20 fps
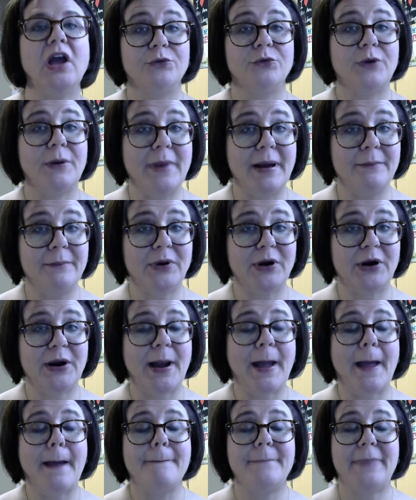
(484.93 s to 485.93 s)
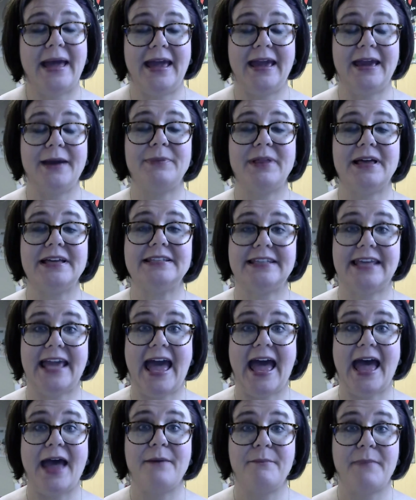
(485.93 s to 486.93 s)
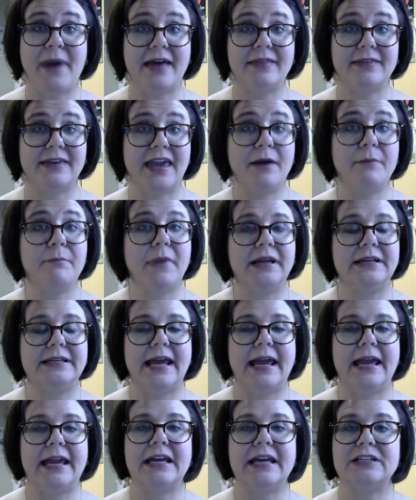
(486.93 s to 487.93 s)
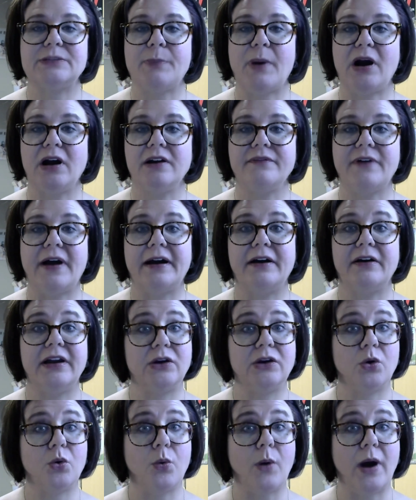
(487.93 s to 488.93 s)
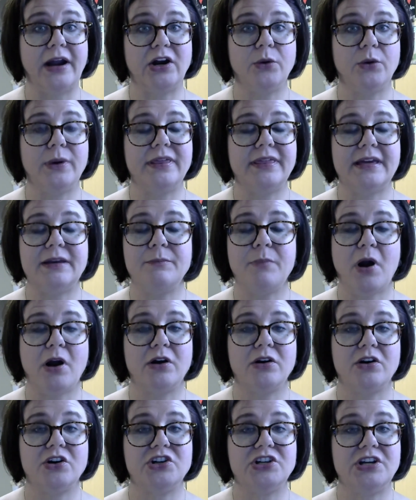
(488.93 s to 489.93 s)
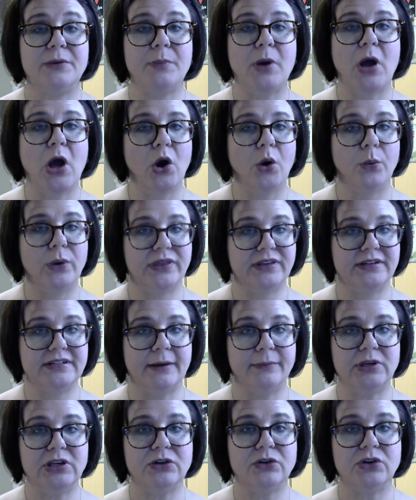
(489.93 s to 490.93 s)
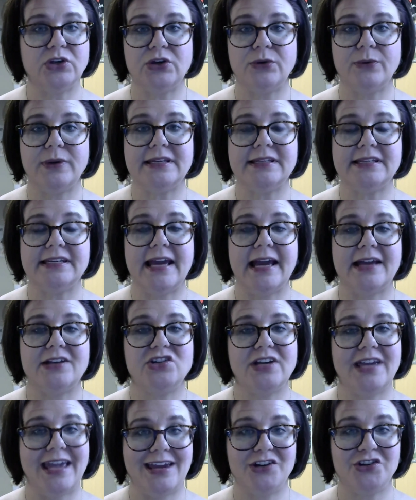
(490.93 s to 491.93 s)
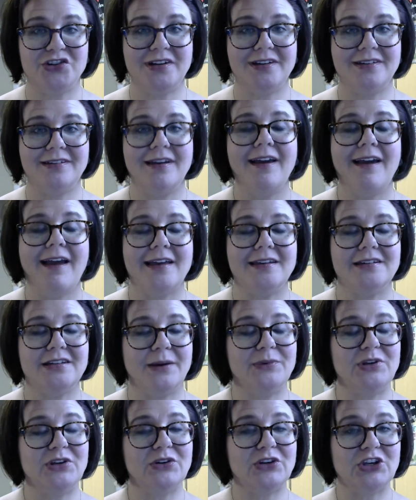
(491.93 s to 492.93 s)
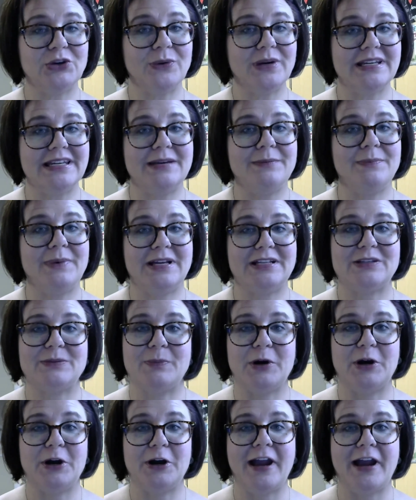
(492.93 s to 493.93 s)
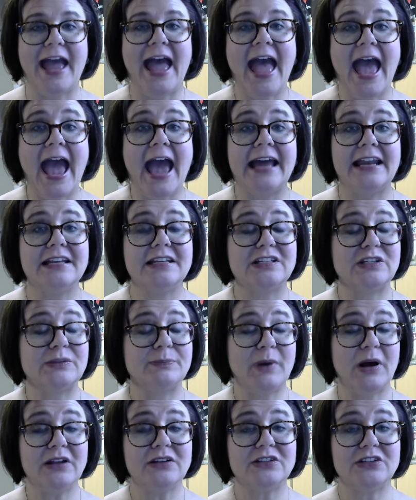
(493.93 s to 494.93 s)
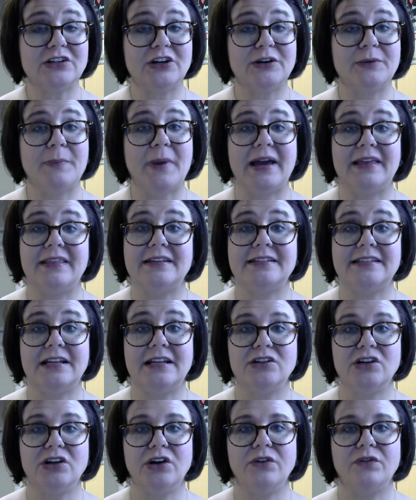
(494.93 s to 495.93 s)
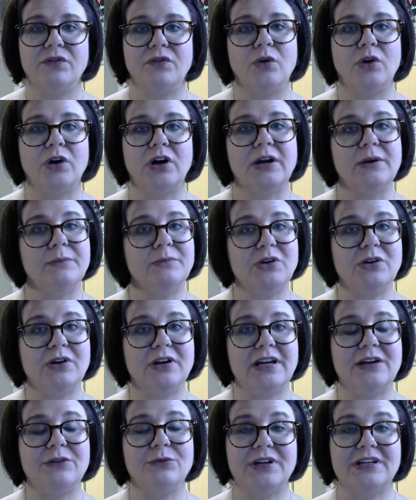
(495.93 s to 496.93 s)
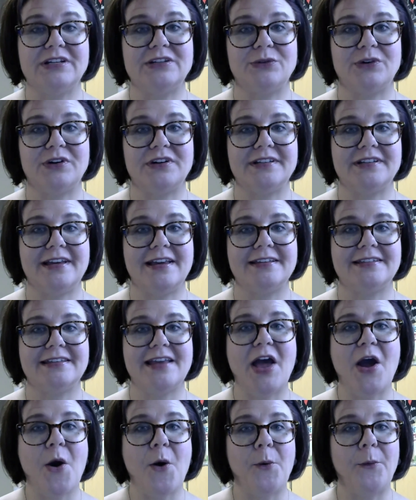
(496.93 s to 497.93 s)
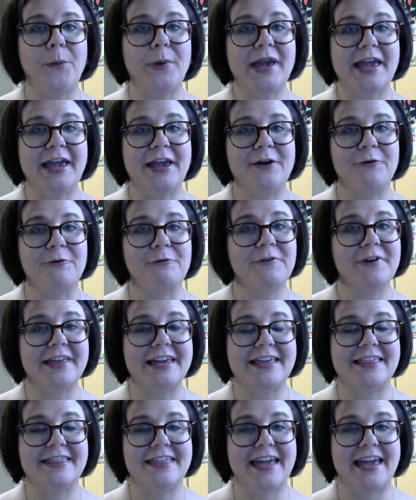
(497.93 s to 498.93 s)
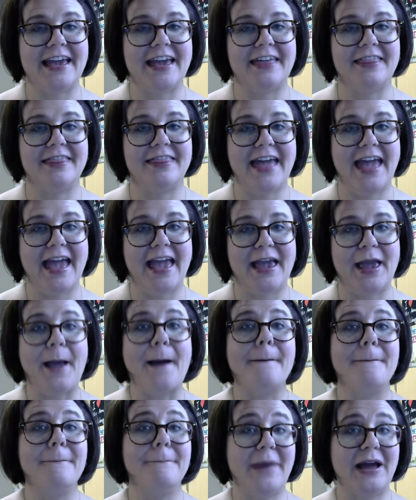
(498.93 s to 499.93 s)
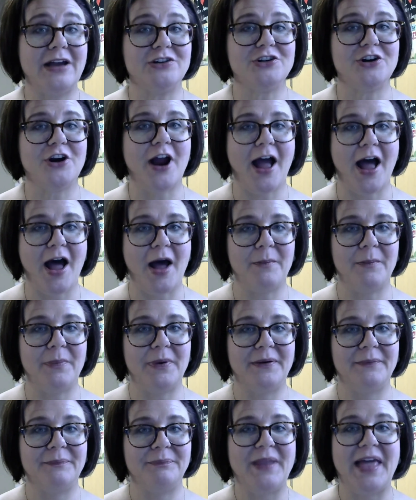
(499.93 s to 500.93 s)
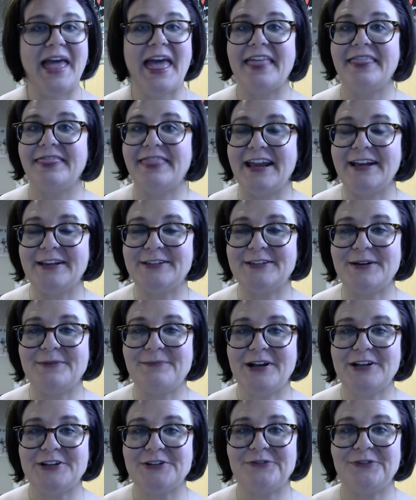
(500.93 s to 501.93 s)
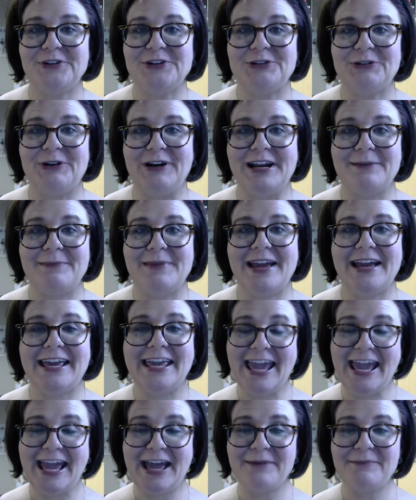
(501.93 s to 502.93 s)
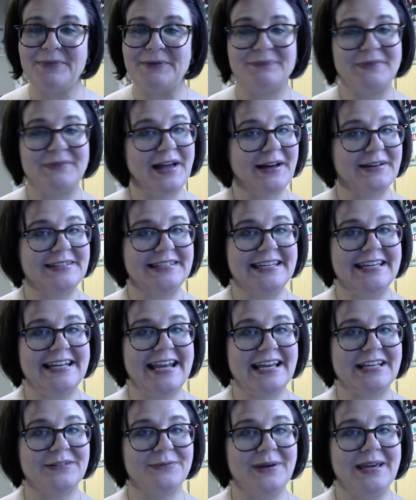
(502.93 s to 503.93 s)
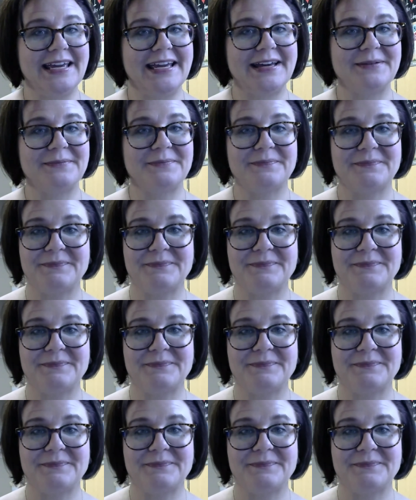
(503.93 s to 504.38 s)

Remember, Peg plus Cat Math Camp Monday is part of our Inquire Within partnership with WQED Education and WQED Pittsburgh and is sponsored by the Center for Community Resources. We really think they measure up. Thanks so much for joining me at camp. I'll see you next week.